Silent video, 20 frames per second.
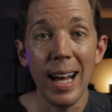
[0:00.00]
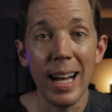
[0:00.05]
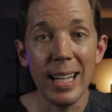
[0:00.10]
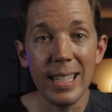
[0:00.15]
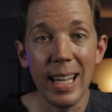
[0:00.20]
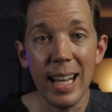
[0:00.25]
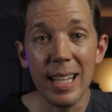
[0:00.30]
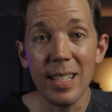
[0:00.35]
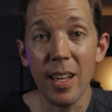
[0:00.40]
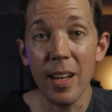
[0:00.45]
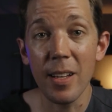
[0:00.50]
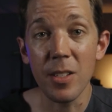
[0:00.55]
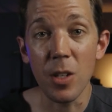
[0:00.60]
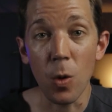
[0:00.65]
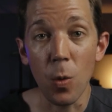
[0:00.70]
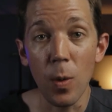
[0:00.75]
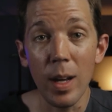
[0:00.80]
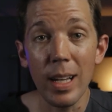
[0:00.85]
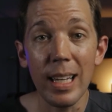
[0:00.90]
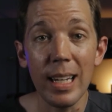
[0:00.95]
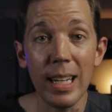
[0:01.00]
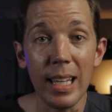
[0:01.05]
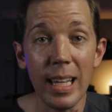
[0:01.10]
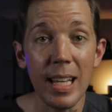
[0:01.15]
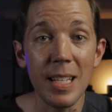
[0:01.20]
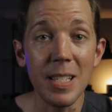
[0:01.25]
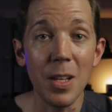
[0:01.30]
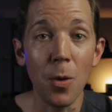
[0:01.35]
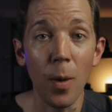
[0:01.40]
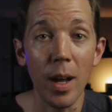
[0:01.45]
a TESA is a quick and
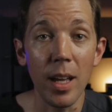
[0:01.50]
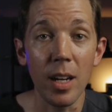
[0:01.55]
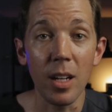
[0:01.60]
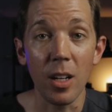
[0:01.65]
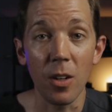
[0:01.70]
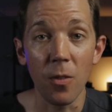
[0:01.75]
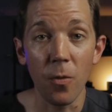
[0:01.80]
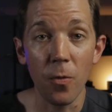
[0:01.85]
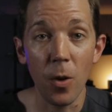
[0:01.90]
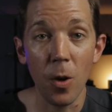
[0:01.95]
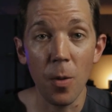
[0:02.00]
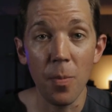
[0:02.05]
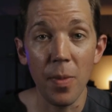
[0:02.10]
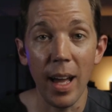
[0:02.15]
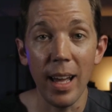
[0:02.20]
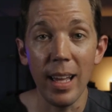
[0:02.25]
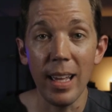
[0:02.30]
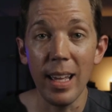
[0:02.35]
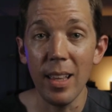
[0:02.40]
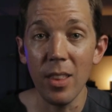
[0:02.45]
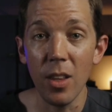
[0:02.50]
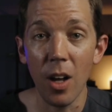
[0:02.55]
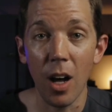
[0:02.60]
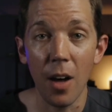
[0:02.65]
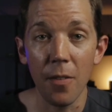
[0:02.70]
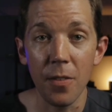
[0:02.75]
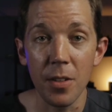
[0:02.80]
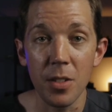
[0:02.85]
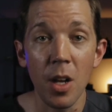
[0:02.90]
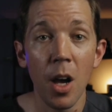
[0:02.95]
easy way to confirm that in the
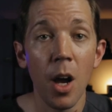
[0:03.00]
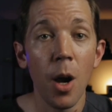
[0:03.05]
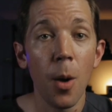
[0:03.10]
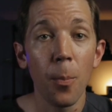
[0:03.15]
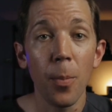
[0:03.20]
office